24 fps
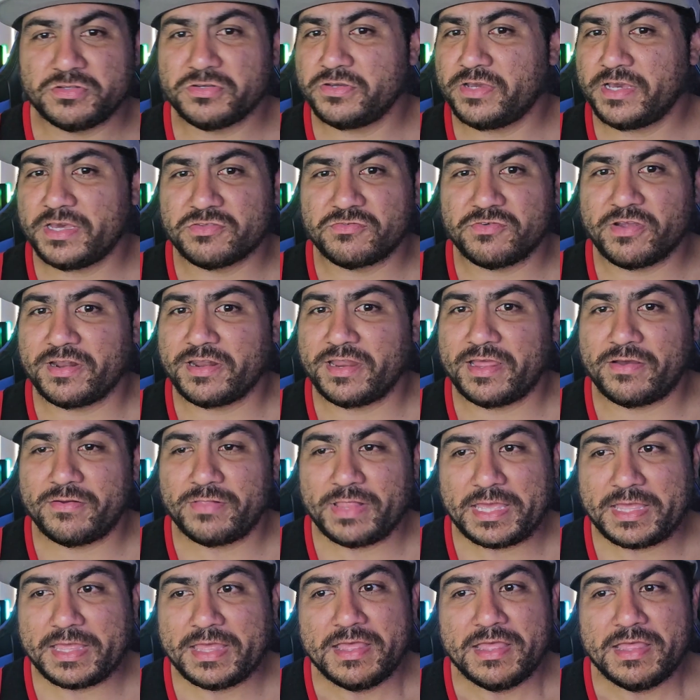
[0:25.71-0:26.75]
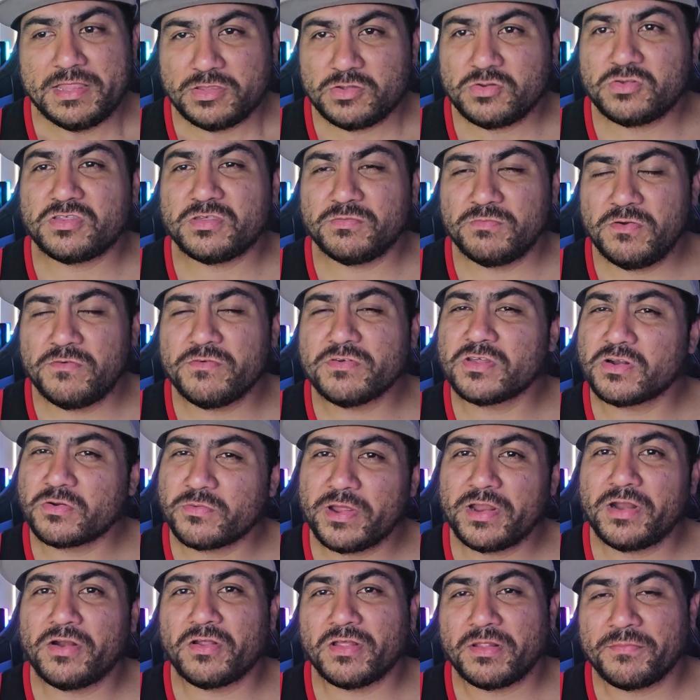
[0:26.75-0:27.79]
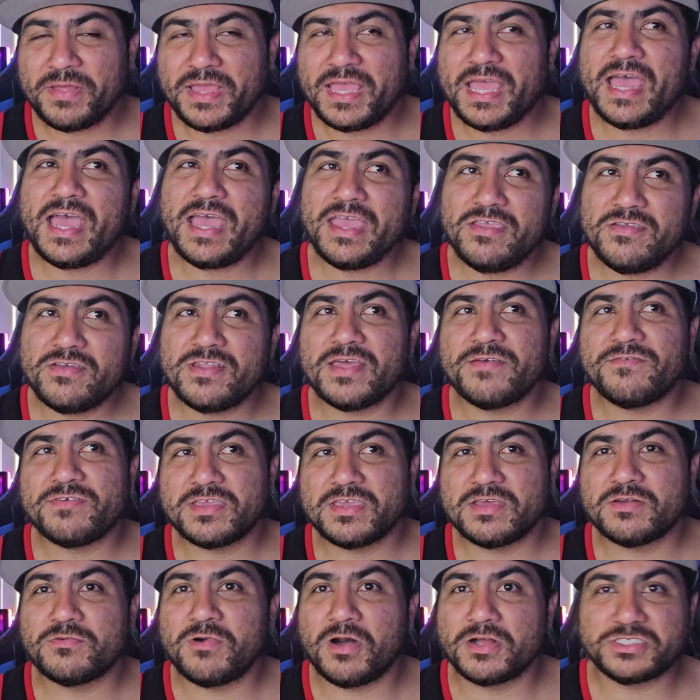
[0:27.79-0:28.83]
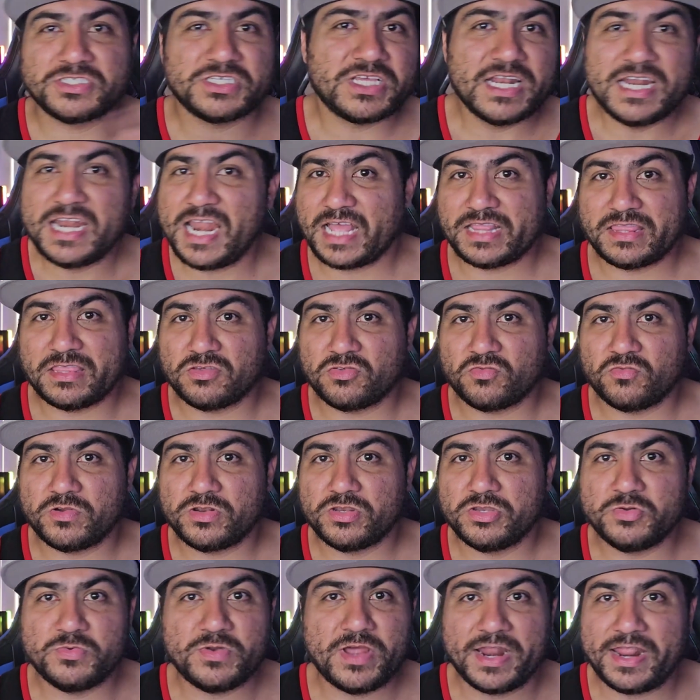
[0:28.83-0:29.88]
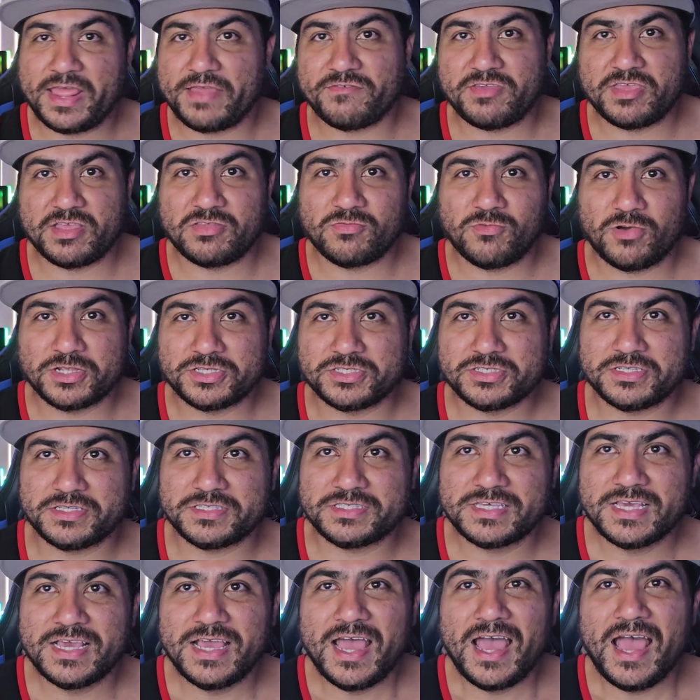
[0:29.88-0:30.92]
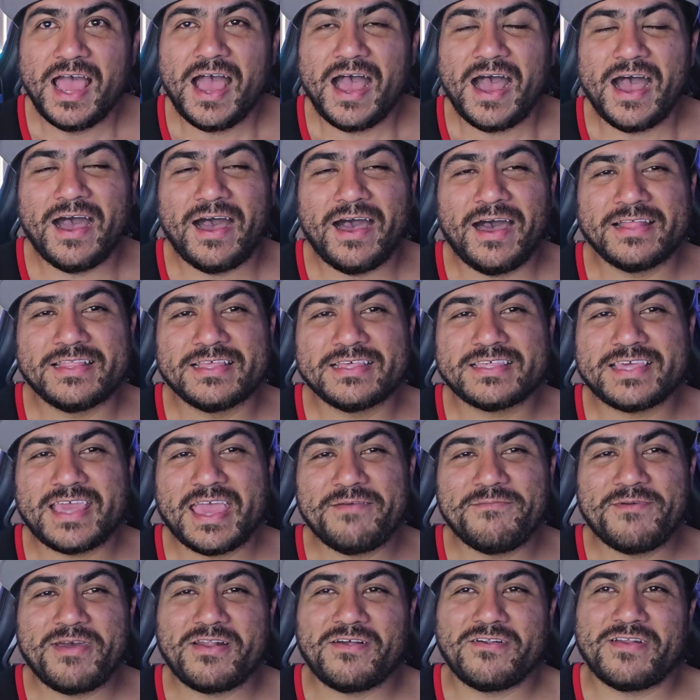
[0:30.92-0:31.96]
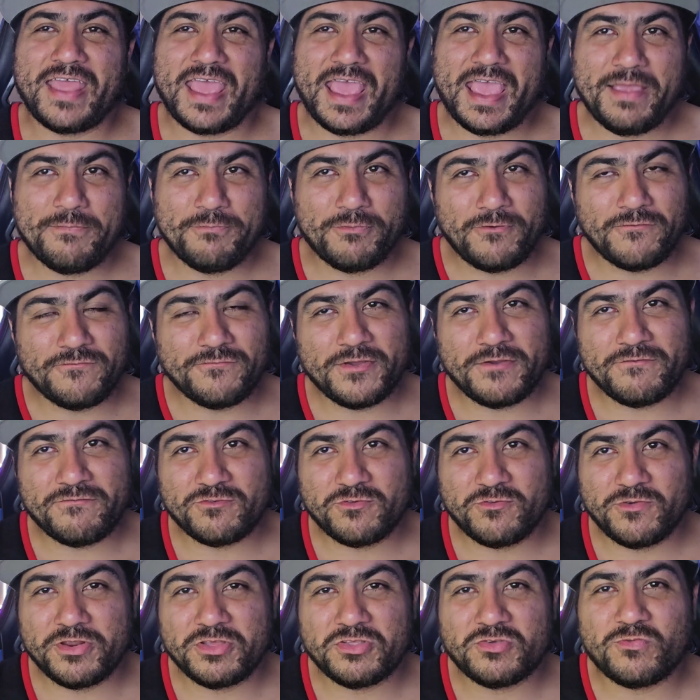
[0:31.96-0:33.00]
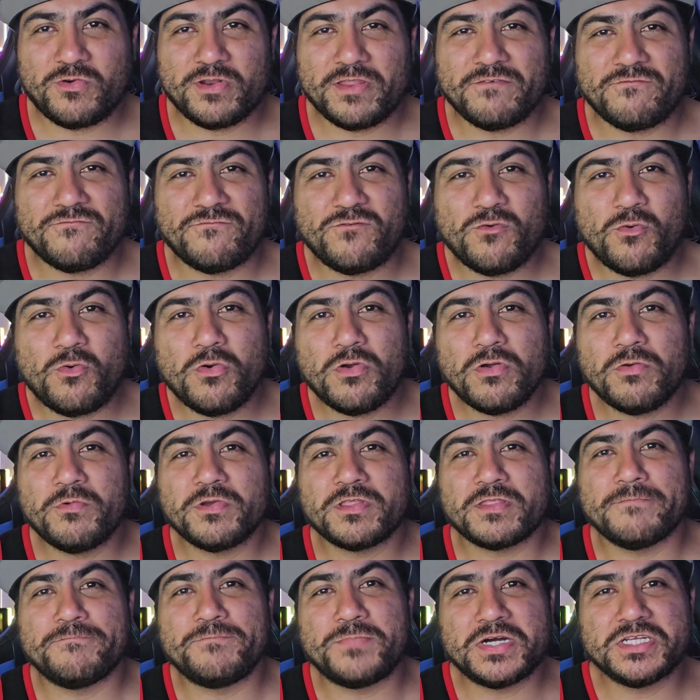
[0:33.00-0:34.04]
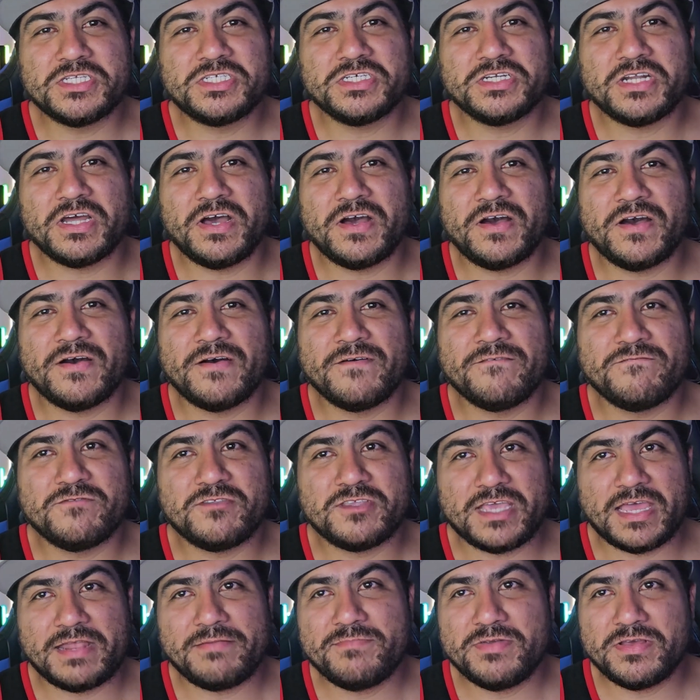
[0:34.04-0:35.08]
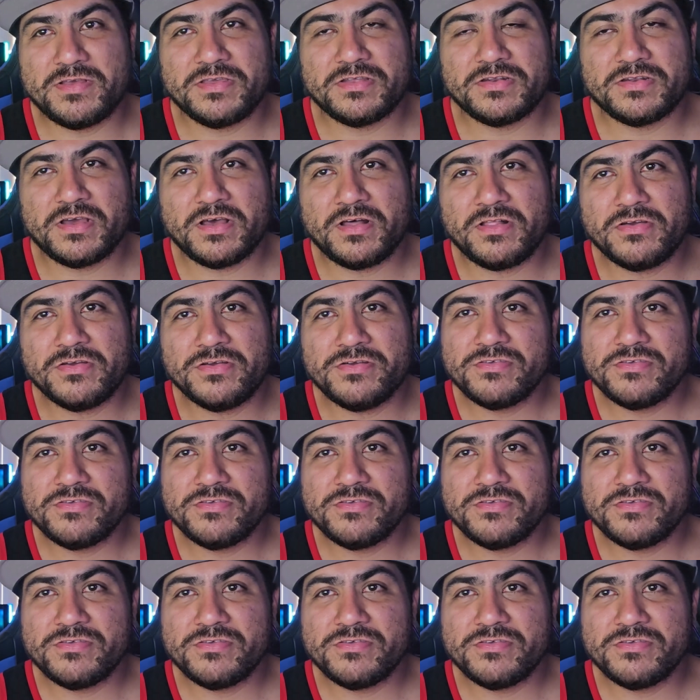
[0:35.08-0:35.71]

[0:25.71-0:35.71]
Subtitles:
I'll tell you guys right now. Like, there's some movies that are rated R. I'm like, you could have a kid watch this. Not this one. Do not have kids watch this. This came out on April 5th, 2024, with a budget of $10 million.